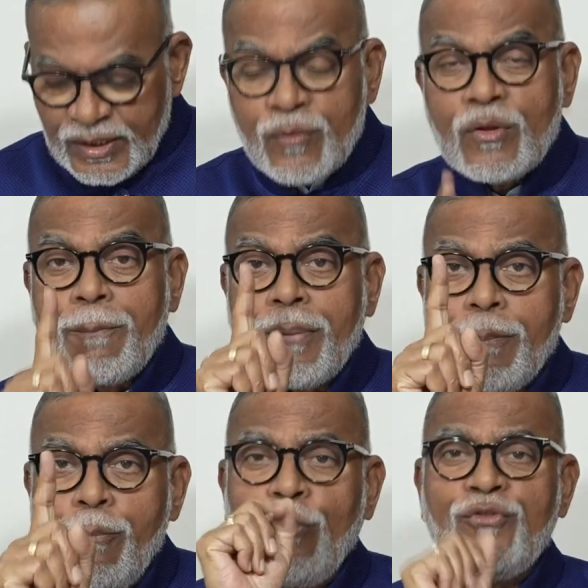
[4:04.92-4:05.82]
The
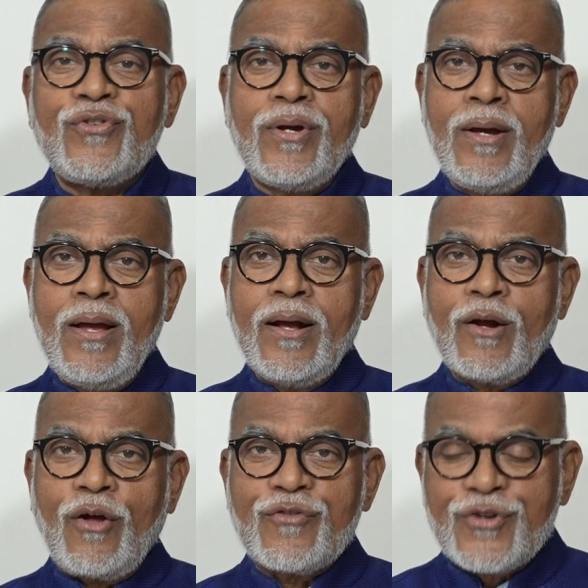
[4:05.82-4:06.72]
proposed
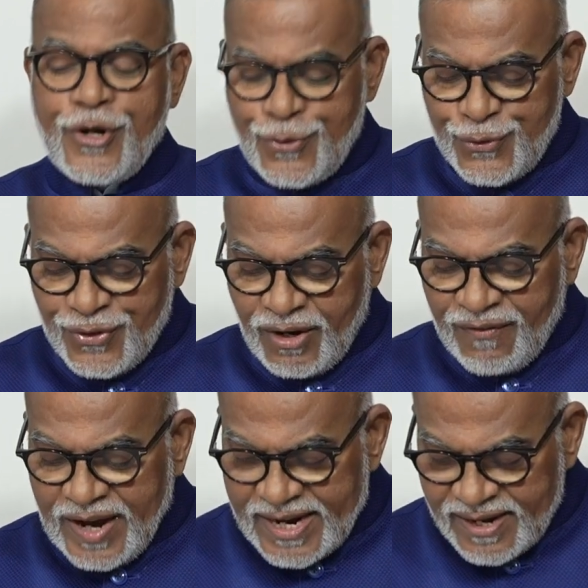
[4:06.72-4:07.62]
Constitution of
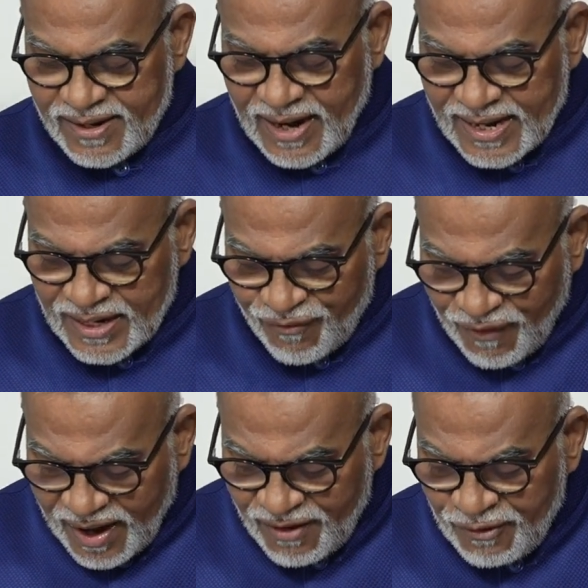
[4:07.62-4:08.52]

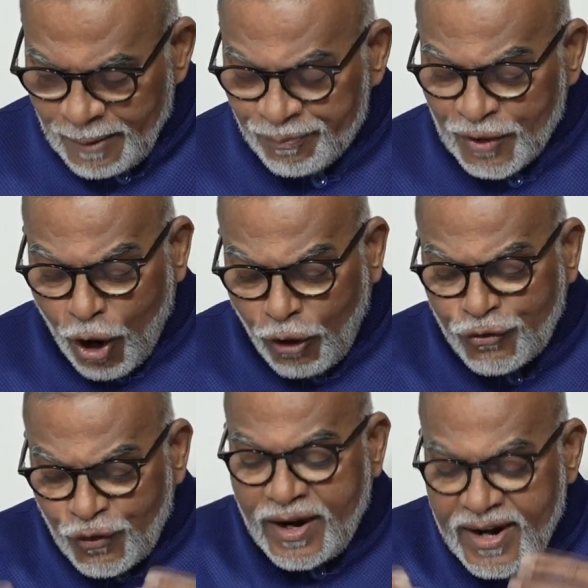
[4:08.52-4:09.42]
1895
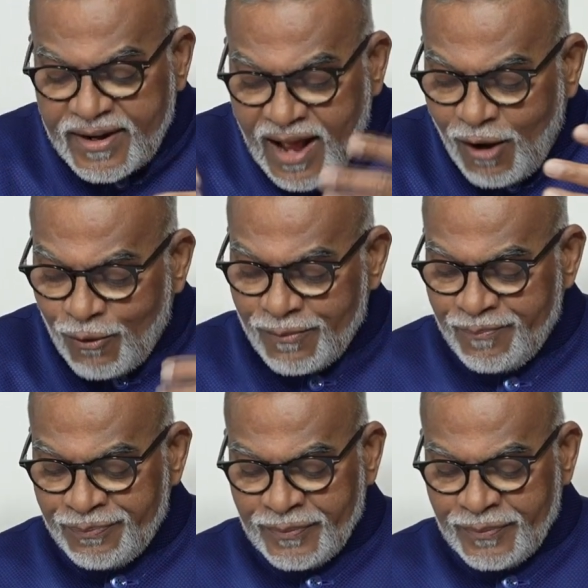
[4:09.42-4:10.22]
also laid down